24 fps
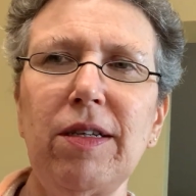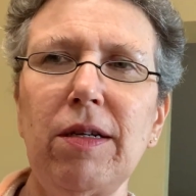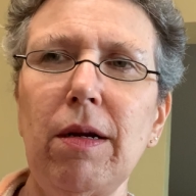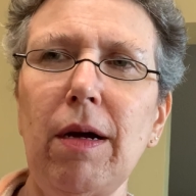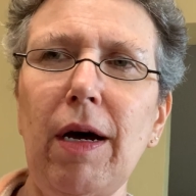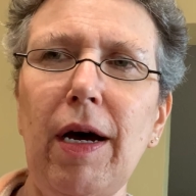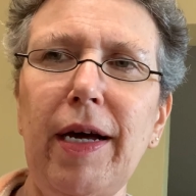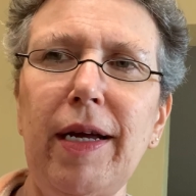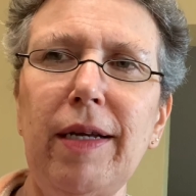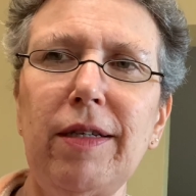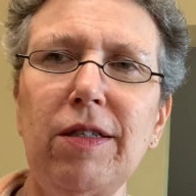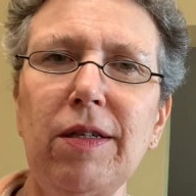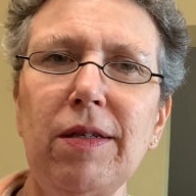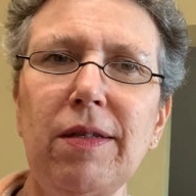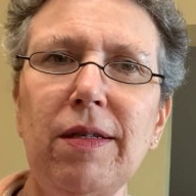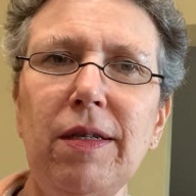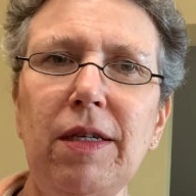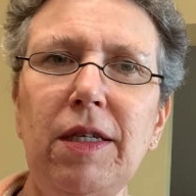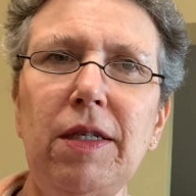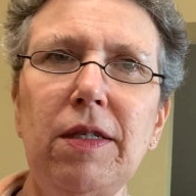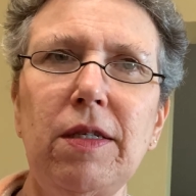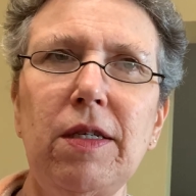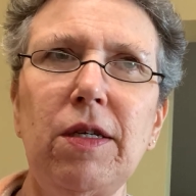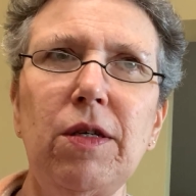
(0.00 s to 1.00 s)
I just
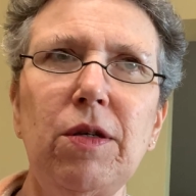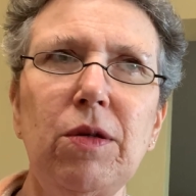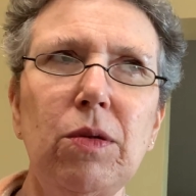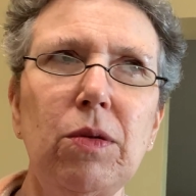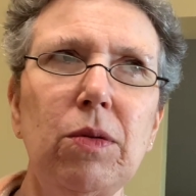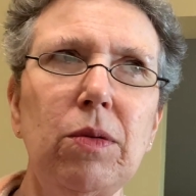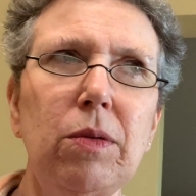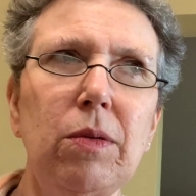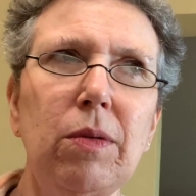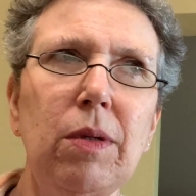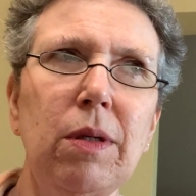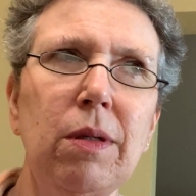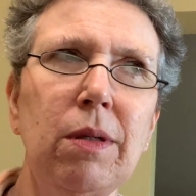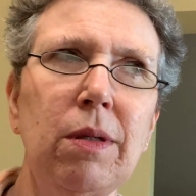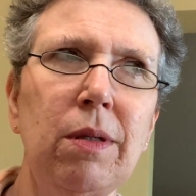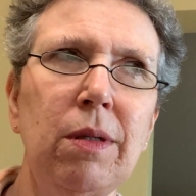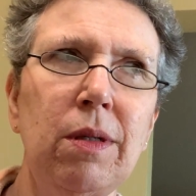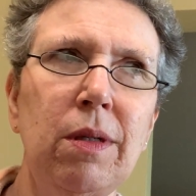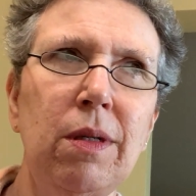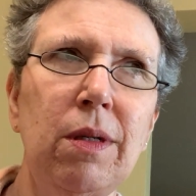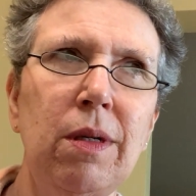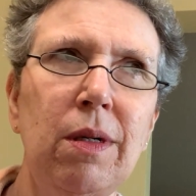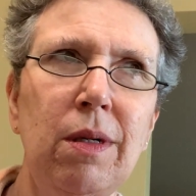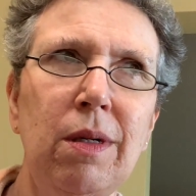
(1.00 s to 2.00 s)
need to
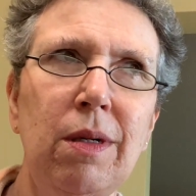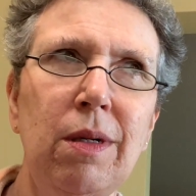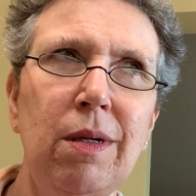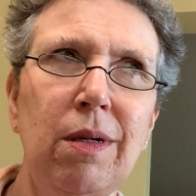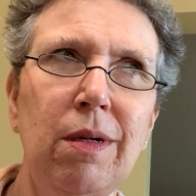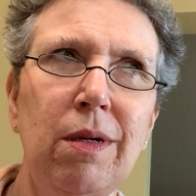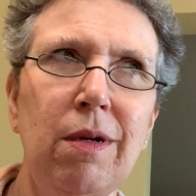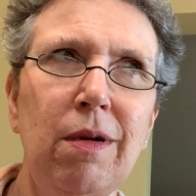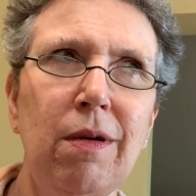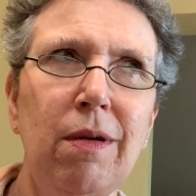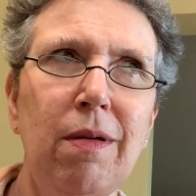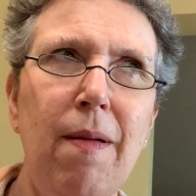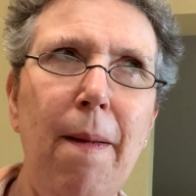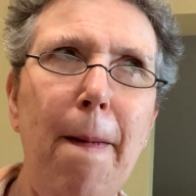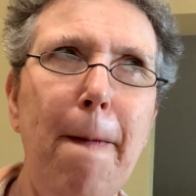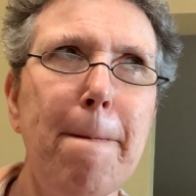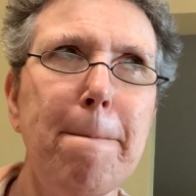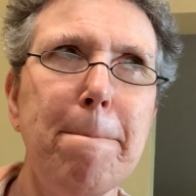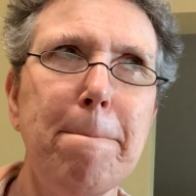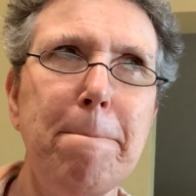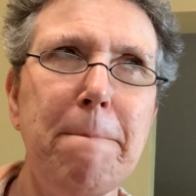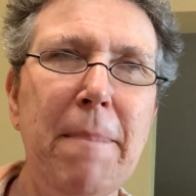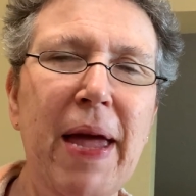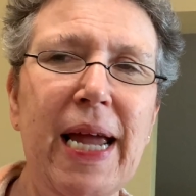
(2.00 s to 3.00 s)

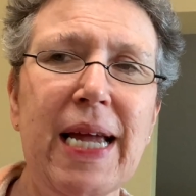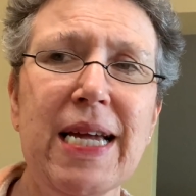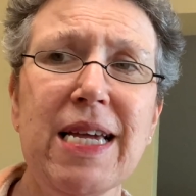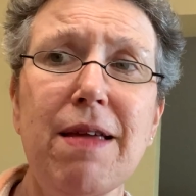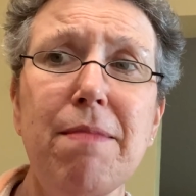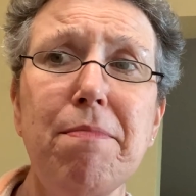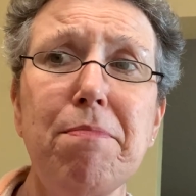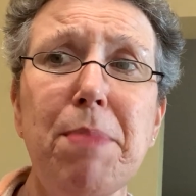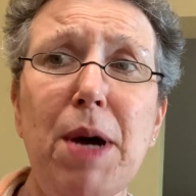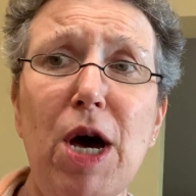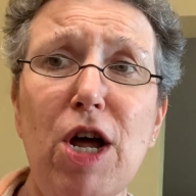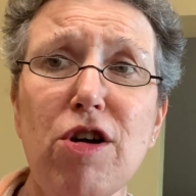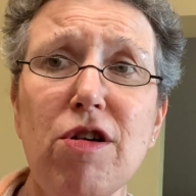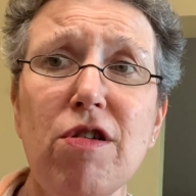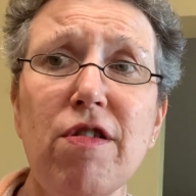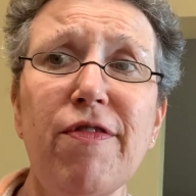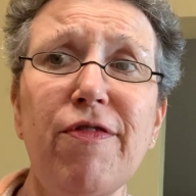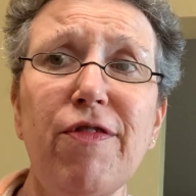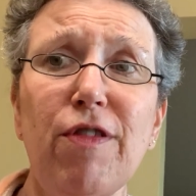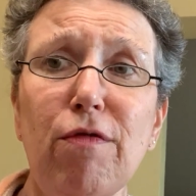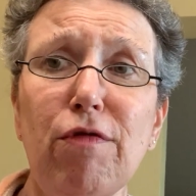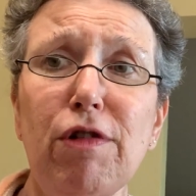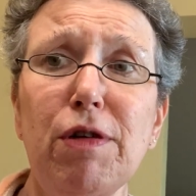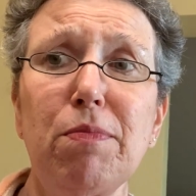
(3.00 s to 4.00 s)
make it better
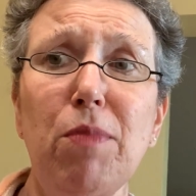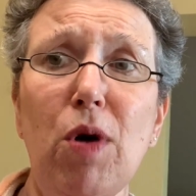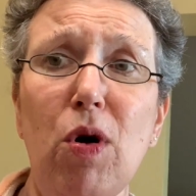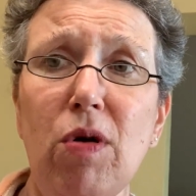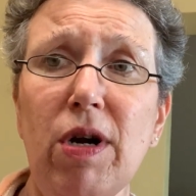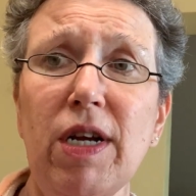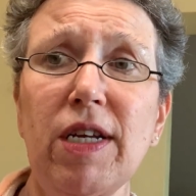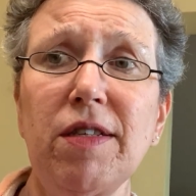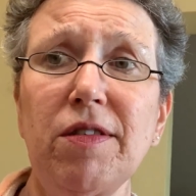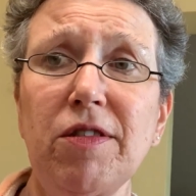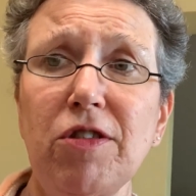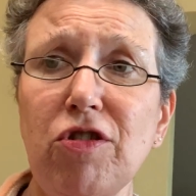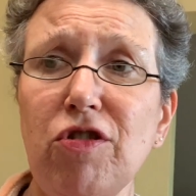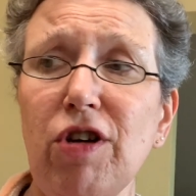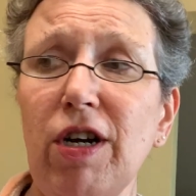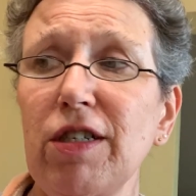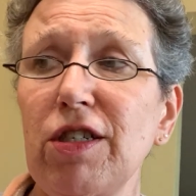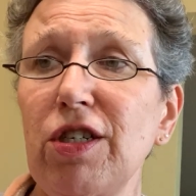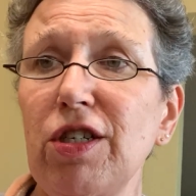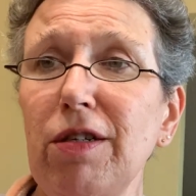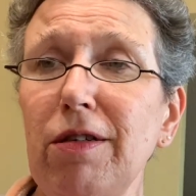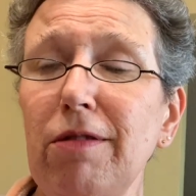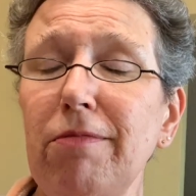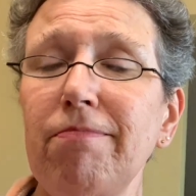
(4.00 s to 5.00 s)
for remote
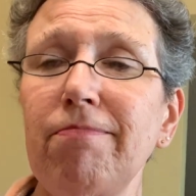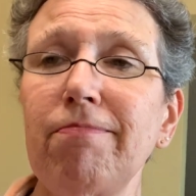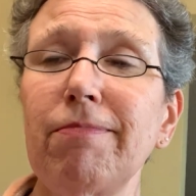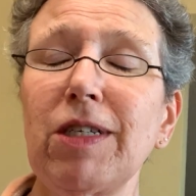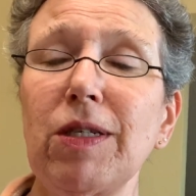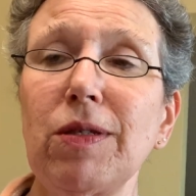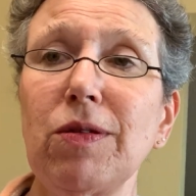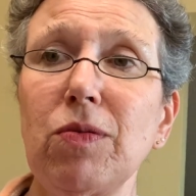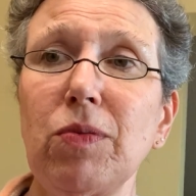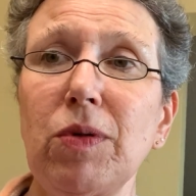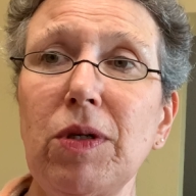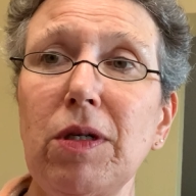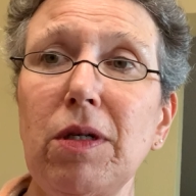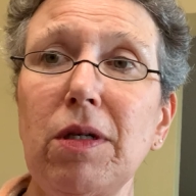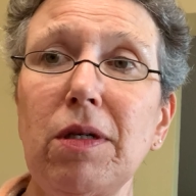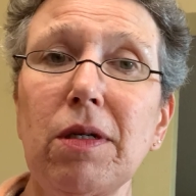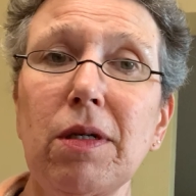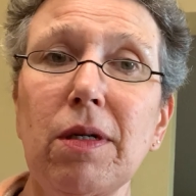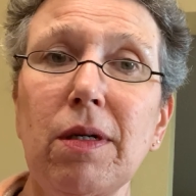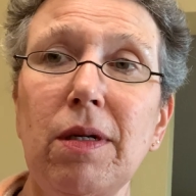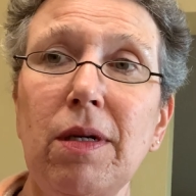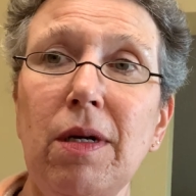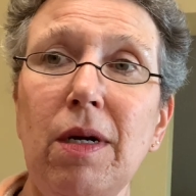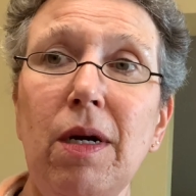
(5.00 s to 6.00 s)
instruction because
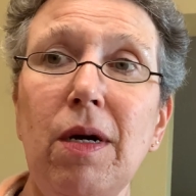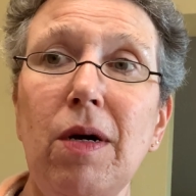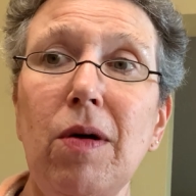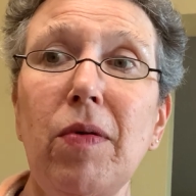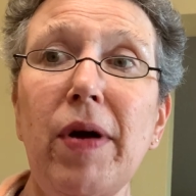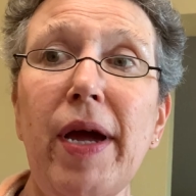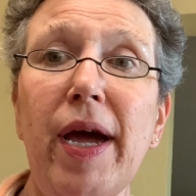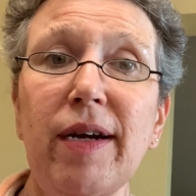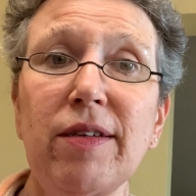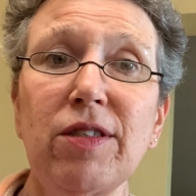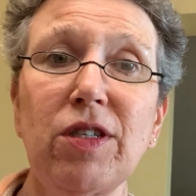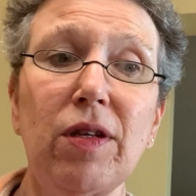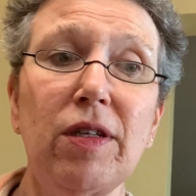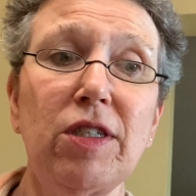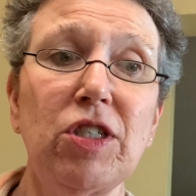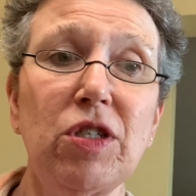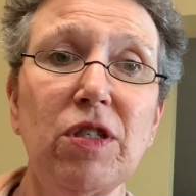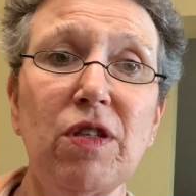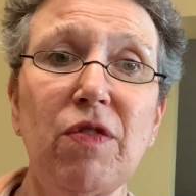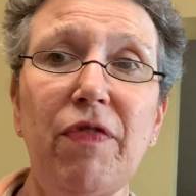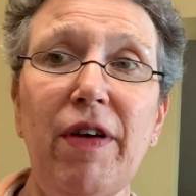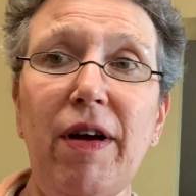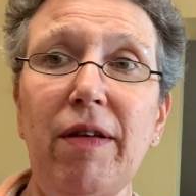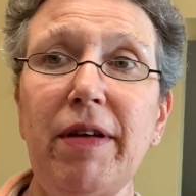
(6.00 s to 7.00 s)
we actually
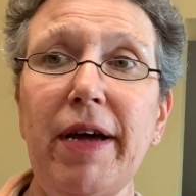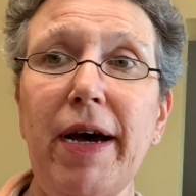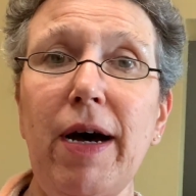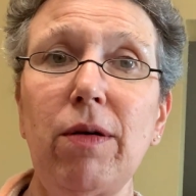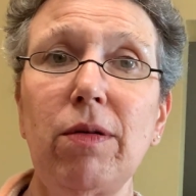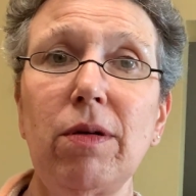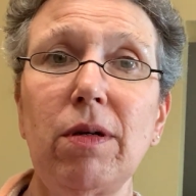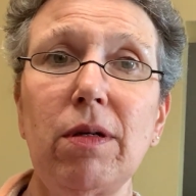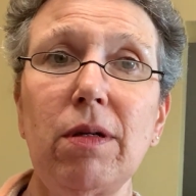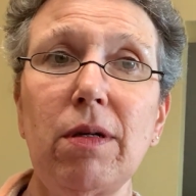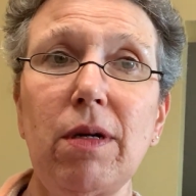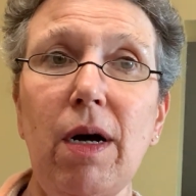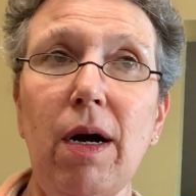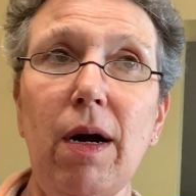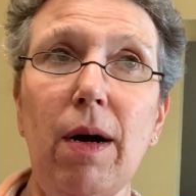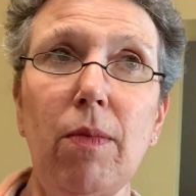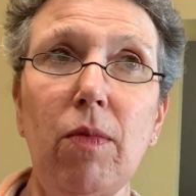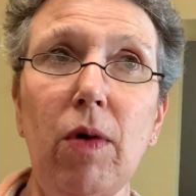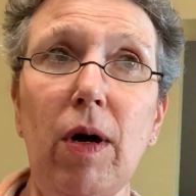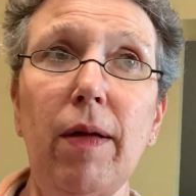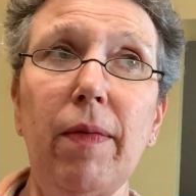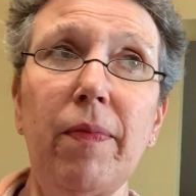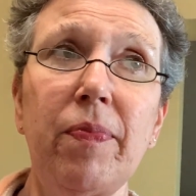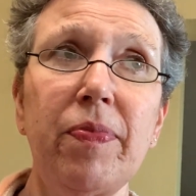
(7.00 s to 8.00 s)
just found out,
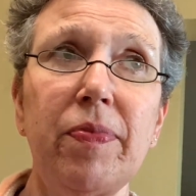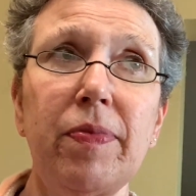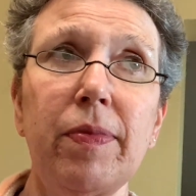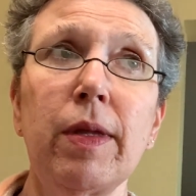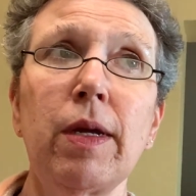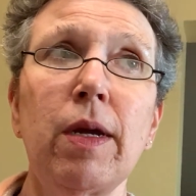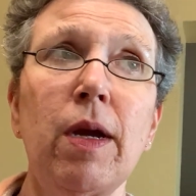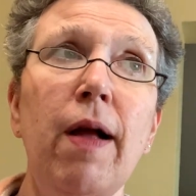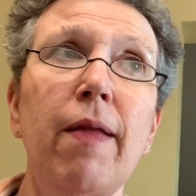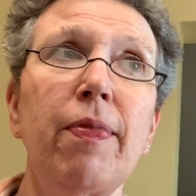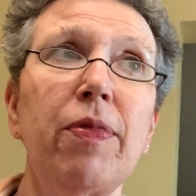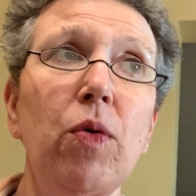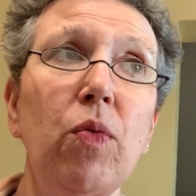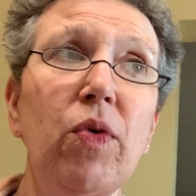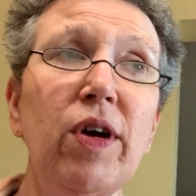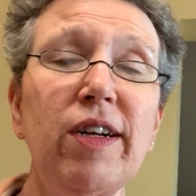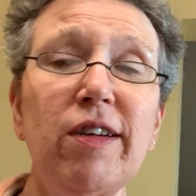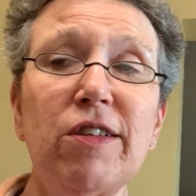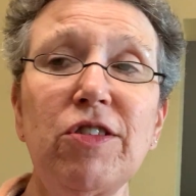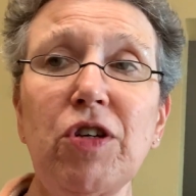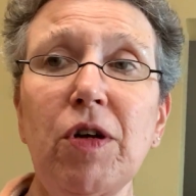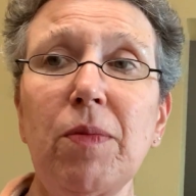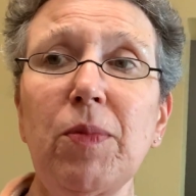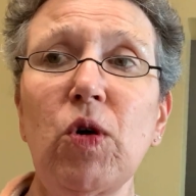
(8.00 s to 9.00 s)
the
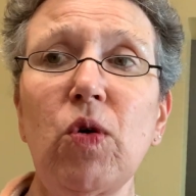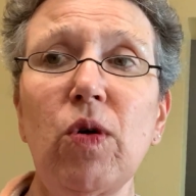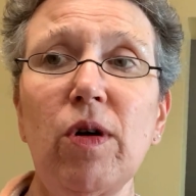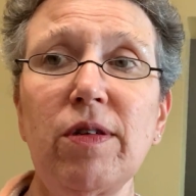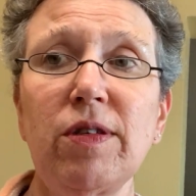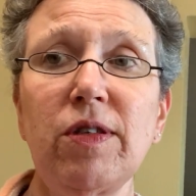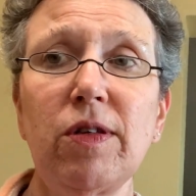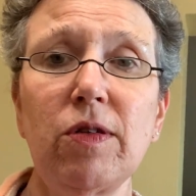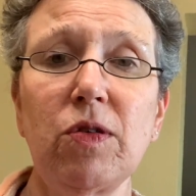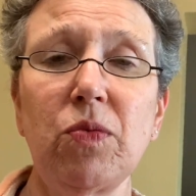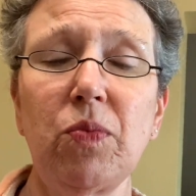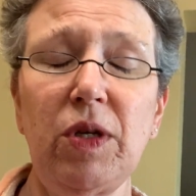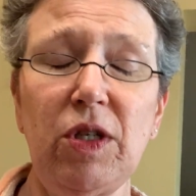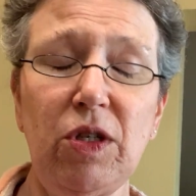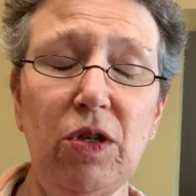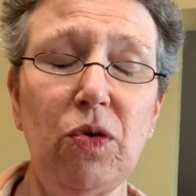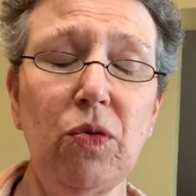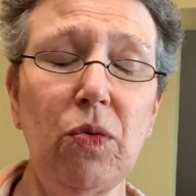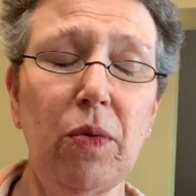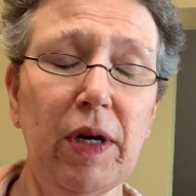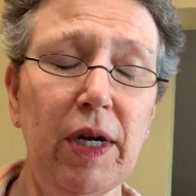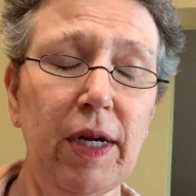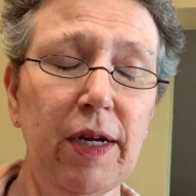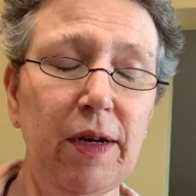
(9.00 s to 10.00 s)
winter term courses we knew
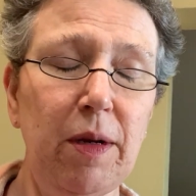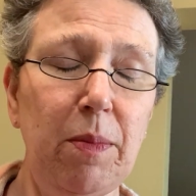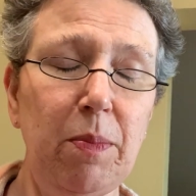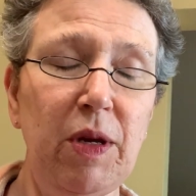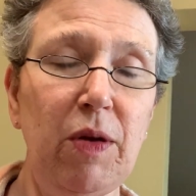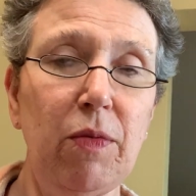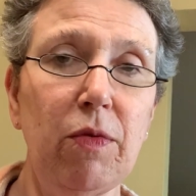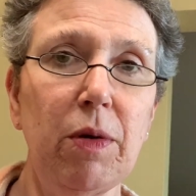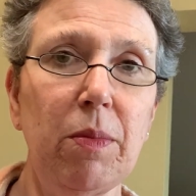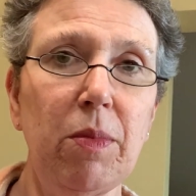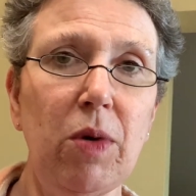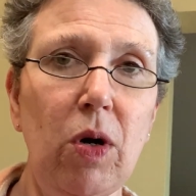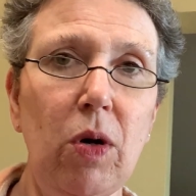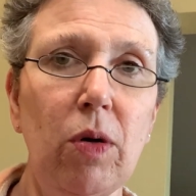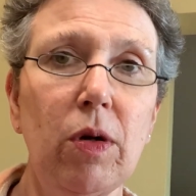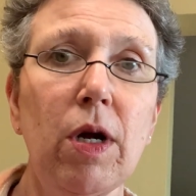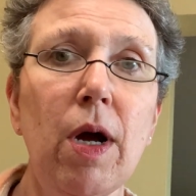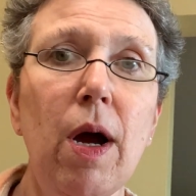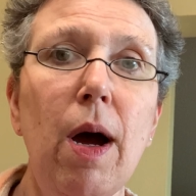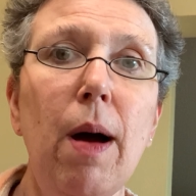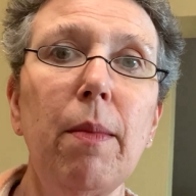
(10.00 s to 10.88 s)
were going to be remote,